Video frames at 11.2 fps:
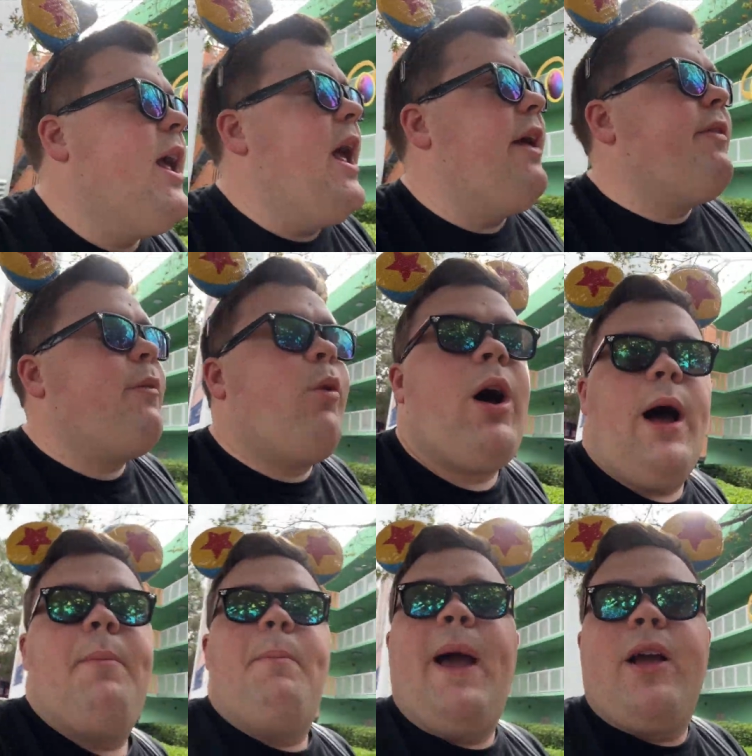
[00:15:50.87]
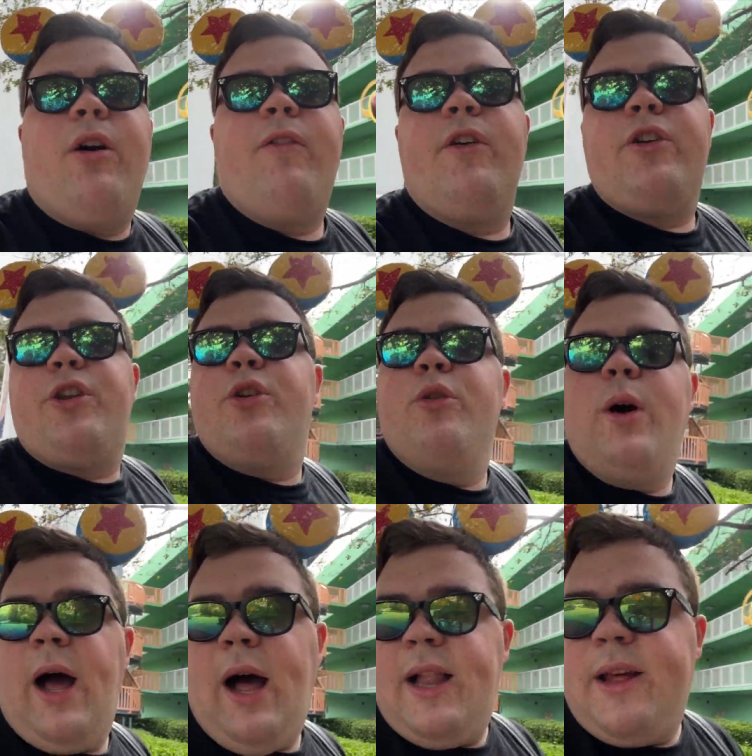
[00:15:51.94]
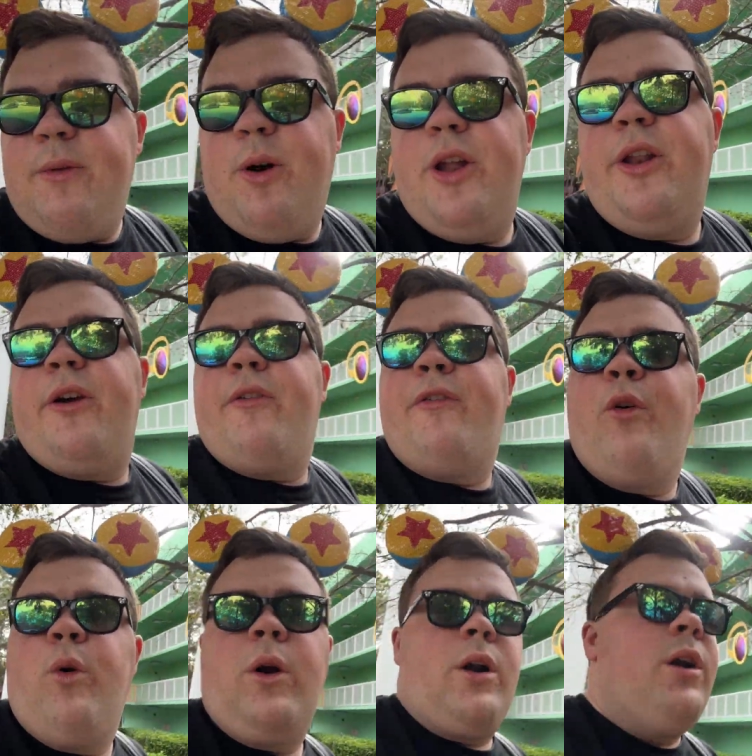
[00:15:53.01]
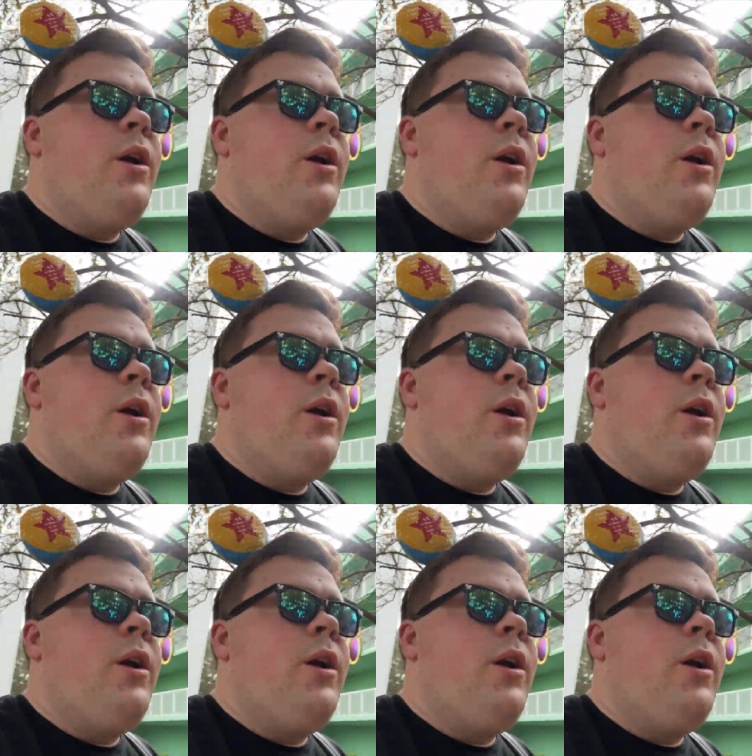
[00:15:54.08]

and then we'll hop back over to Hollywood for